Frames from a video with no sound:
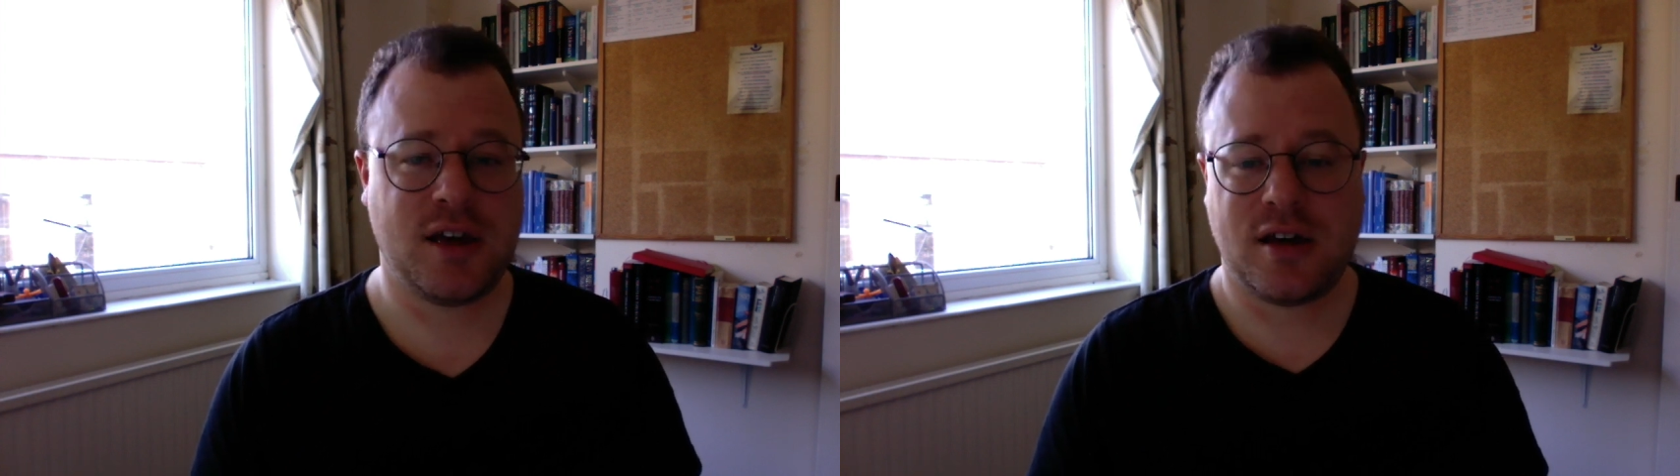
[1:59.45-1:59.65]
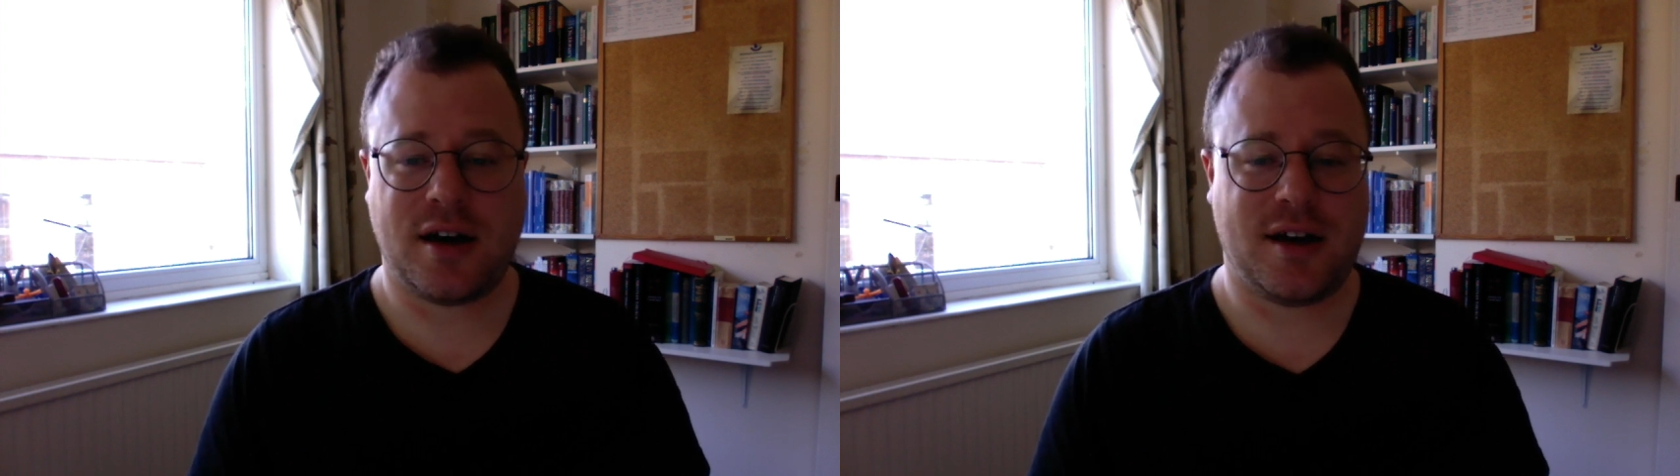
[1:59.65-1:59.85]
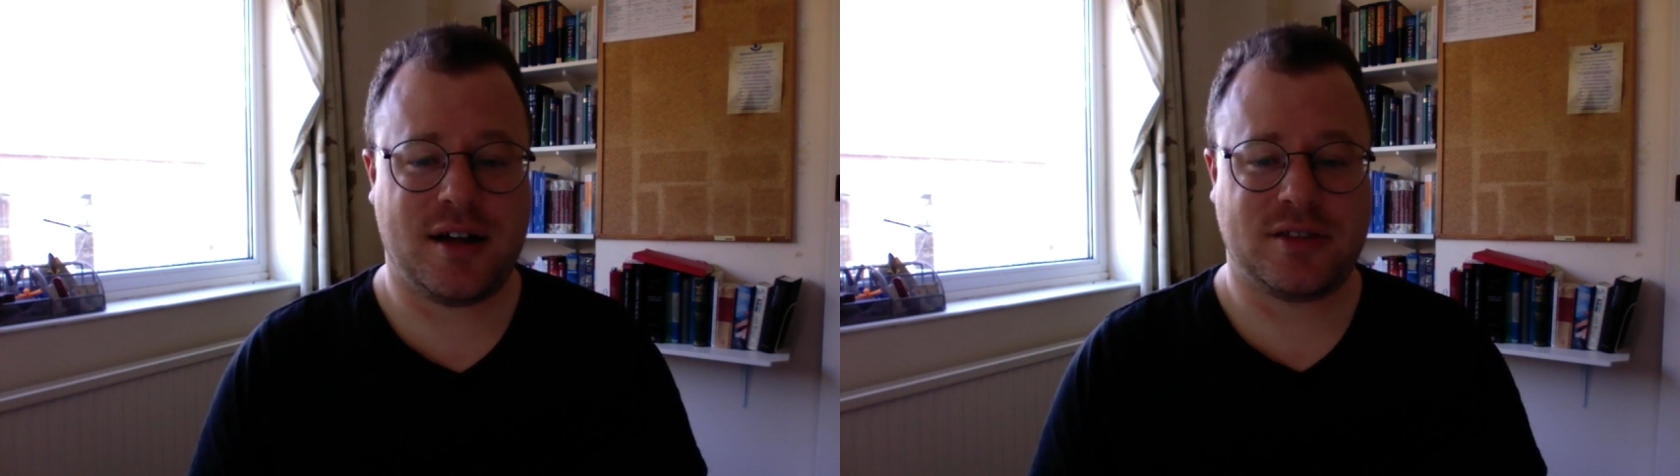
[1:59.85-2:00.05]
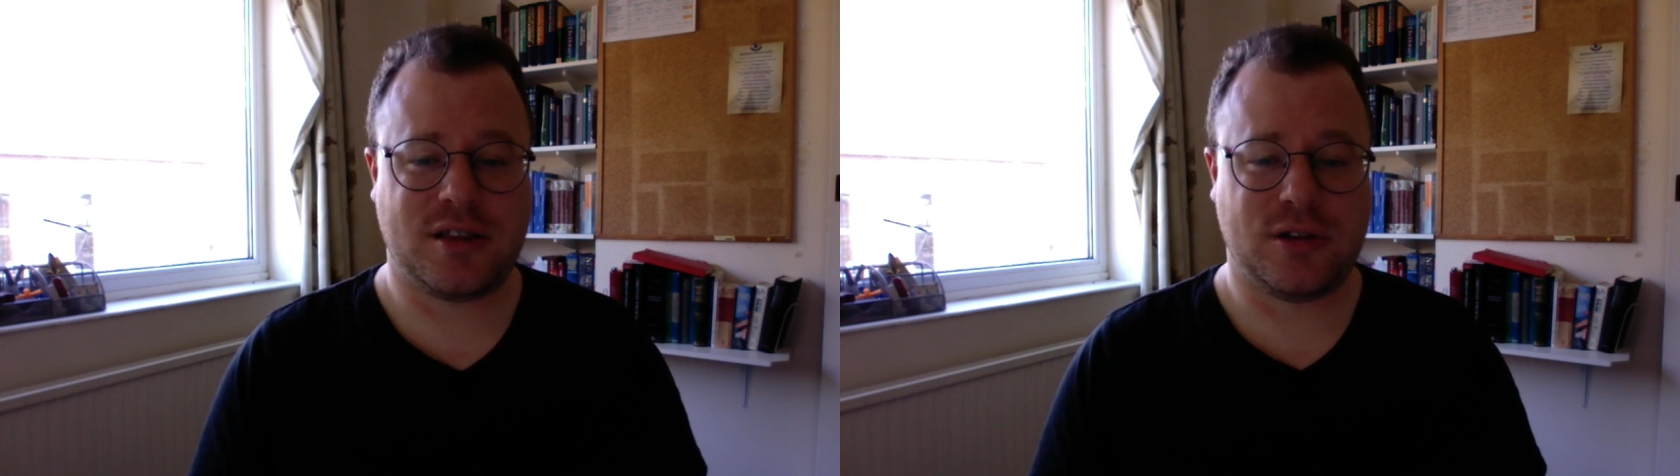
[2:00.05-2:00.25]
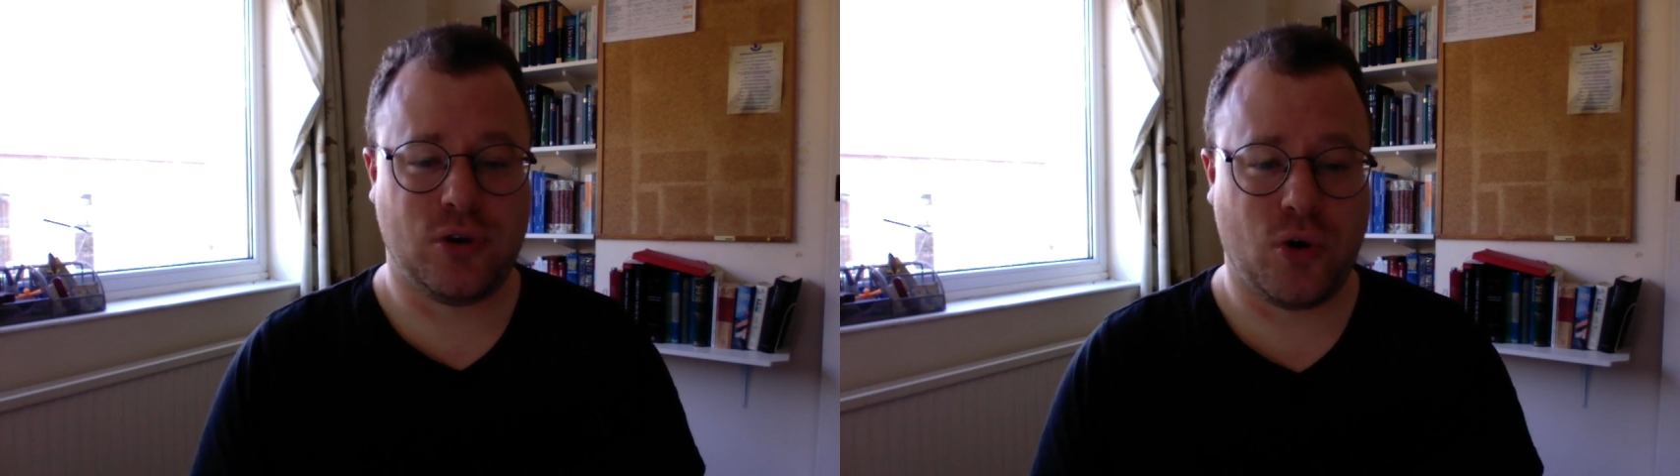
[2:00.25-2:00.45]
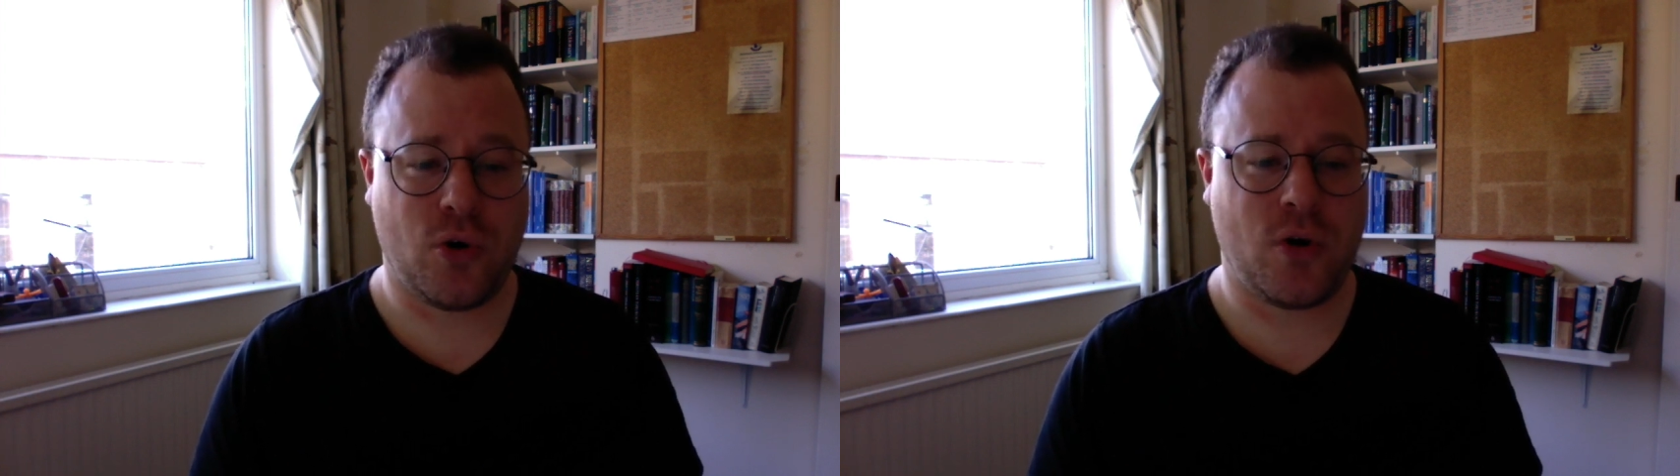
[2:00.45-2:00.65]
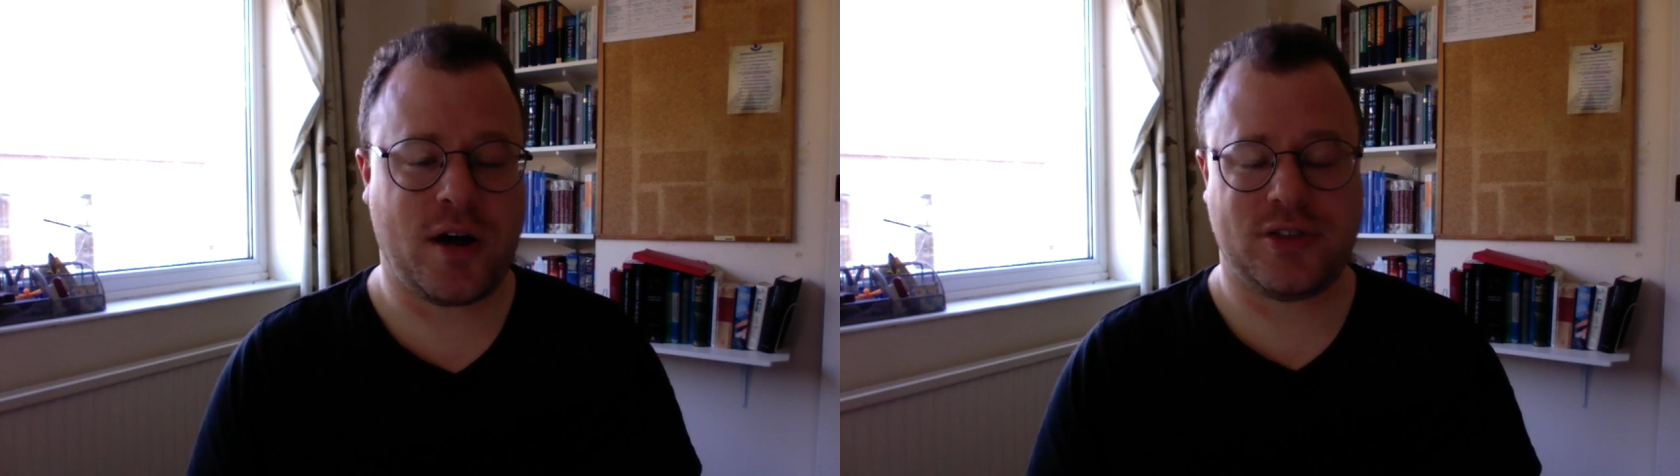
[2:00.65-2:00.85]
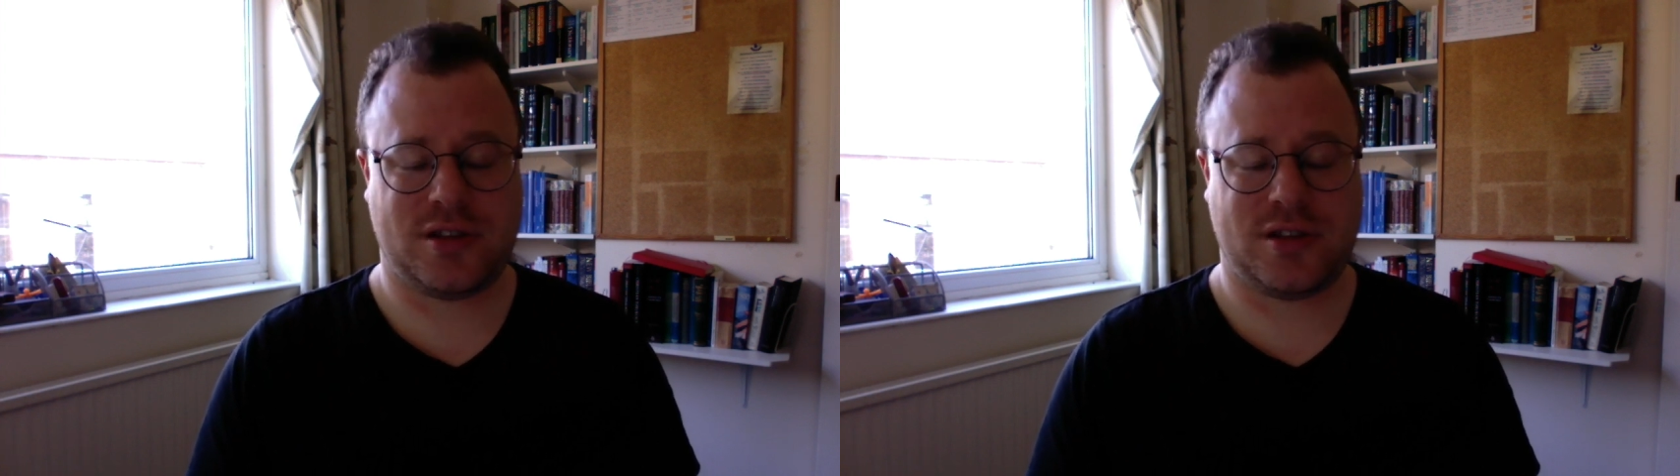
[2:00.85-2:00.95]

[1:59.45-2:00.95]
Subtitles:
the law and the